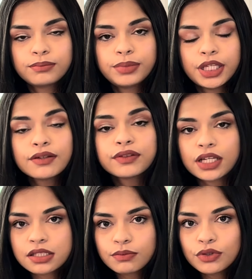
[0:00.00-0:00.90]
Being
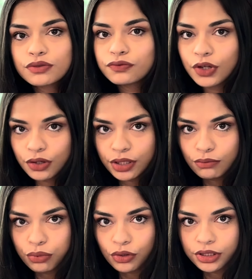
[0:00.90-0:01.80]
flexible is very
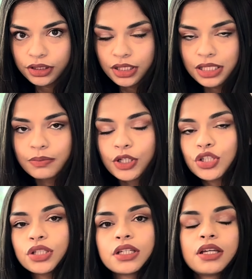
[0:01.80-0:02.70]
important,
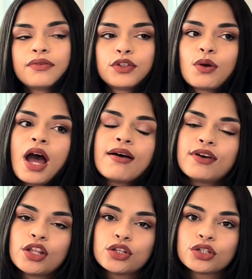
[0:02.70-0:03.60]
especially if you have
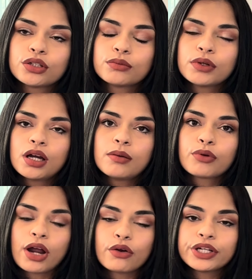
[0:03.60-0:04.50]
other
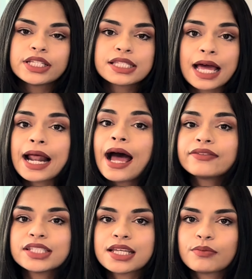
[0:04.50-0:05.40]
priorities that
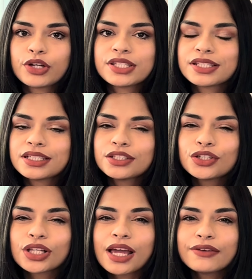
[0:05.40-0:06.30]
have to take precedent in
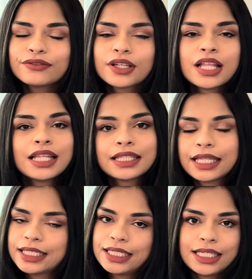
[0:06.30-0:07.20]
your life,
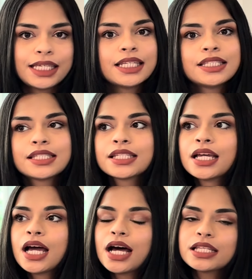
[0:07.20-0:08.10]
like kids,
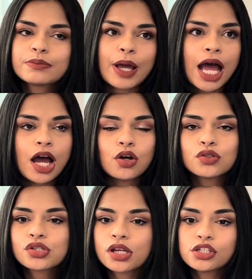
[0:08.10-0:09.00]
a
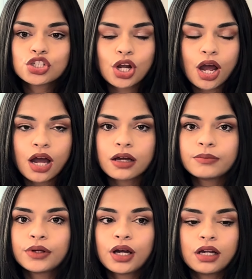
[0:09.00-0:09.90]
spouse, a
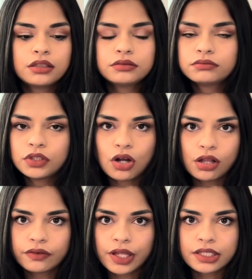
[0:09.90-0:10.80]
job,
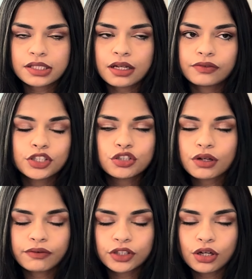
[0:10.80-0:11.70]
all of that stuff, because you
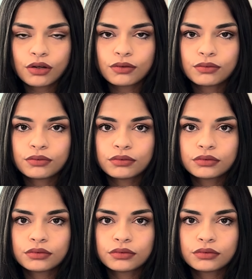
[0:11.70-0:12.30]
never know,